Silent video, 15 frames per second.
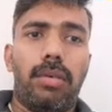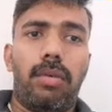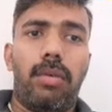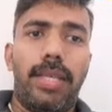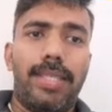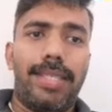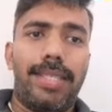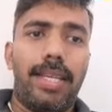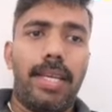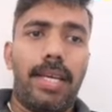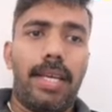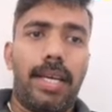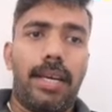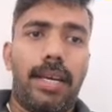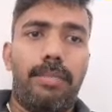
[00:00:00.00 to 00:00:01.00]
only a single
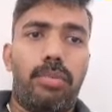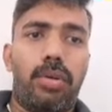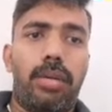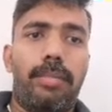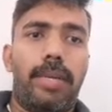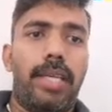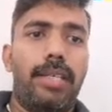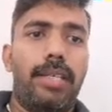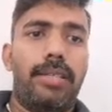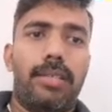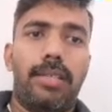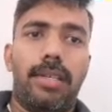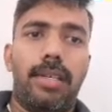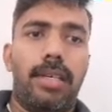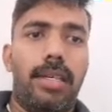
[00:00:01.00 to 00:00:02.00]
RNA
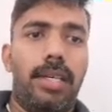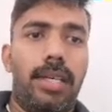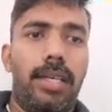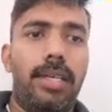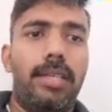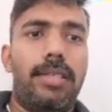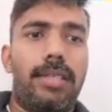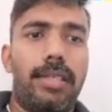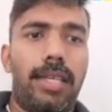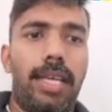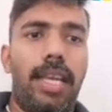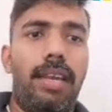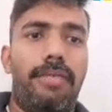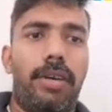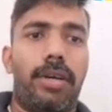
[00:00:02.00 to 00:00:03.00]
polymerase is
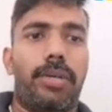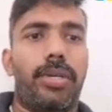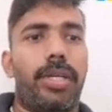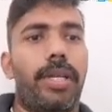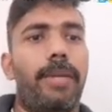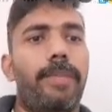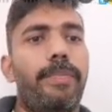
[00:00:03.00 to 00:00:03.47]
in function.